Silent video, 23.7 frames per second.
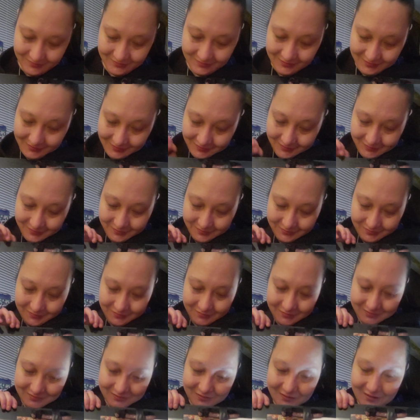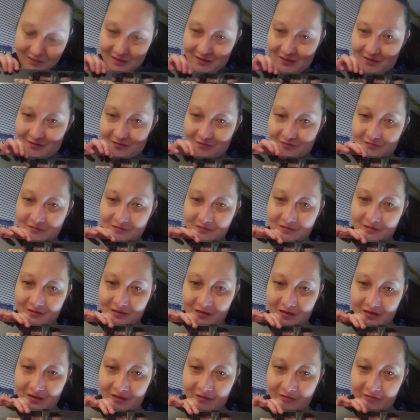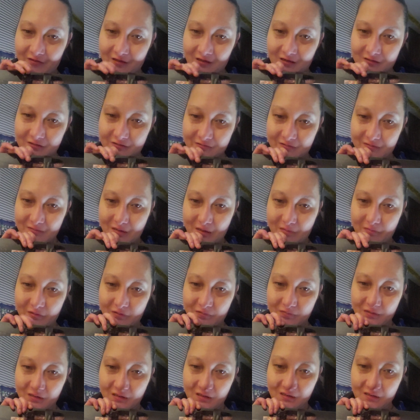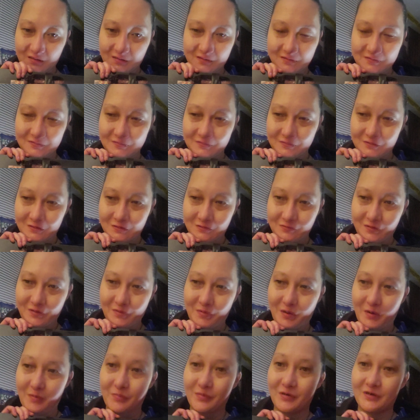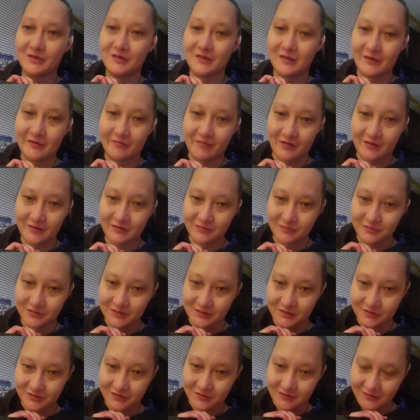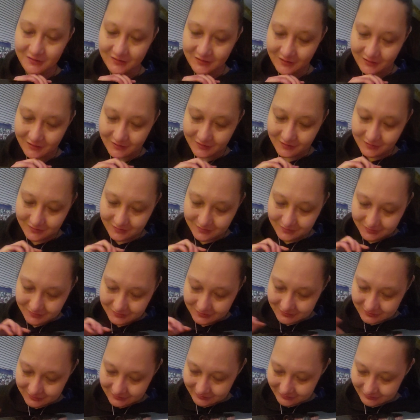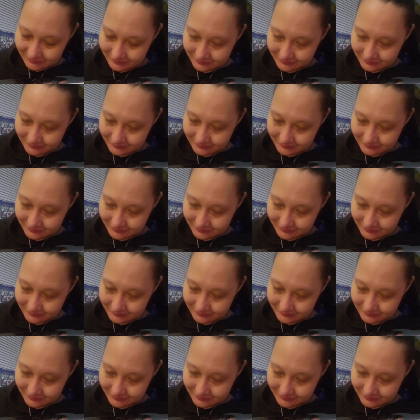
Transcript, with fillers: so now I have that to remember me. Remember that I've had them since they were kittens.